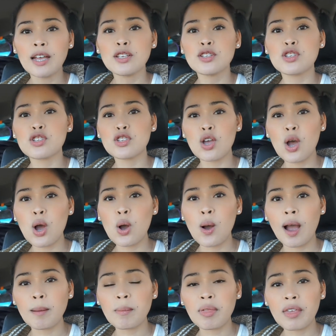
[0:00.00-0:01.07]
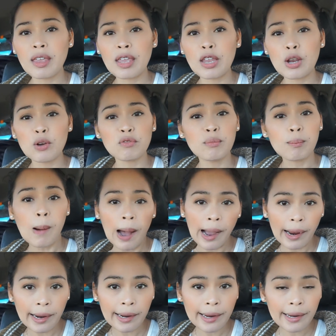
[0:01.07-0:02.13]
So I'm thinking of
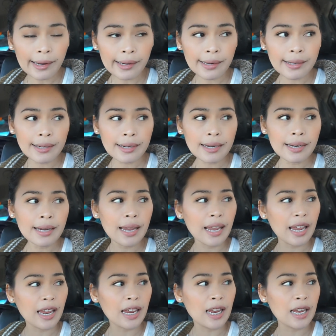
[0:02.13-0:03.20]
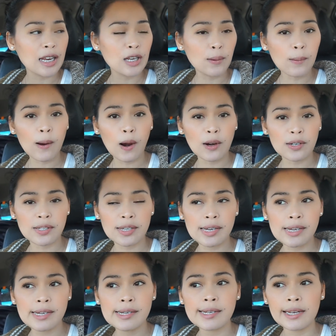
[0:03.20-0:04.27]
buying a new car
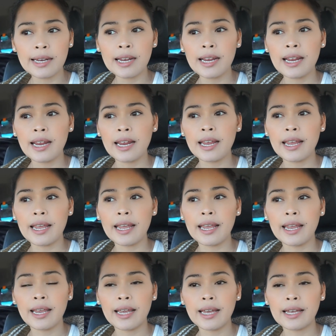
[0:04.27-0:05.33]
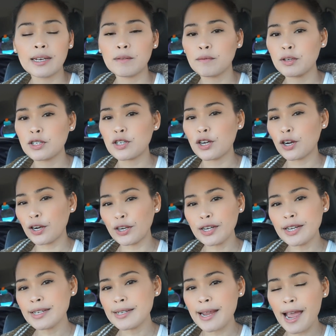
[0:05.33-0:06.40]
seat and return
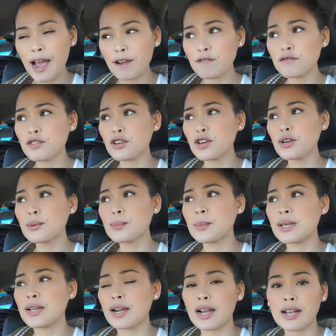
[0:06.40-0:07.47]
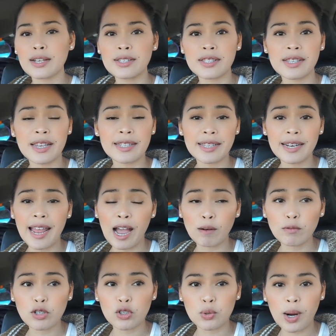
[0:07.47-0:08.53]
it after because it's an
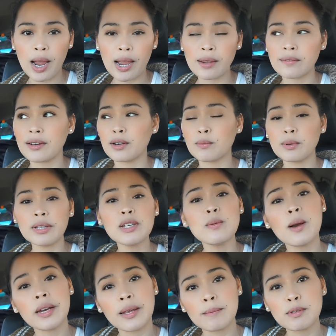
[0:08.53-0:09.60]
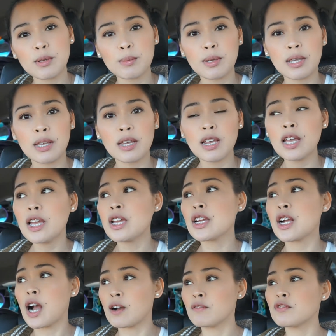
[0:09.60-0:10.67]
hour drive and I really want him to be
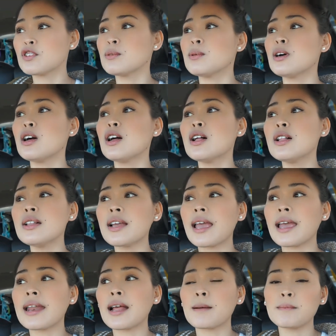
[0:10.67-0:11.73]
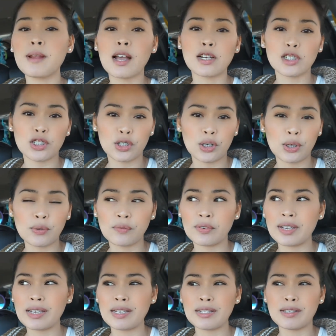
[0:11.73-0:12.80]
comfortable and I'm not sure if
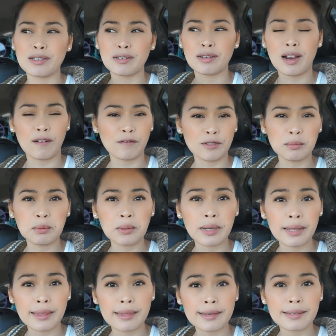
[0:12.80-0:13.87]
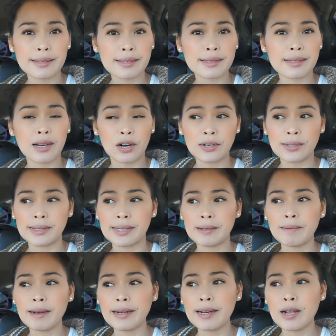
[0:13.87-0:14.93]
he's comfortable in this car seat
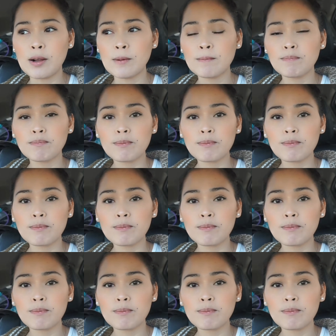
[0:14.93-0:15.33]
right now.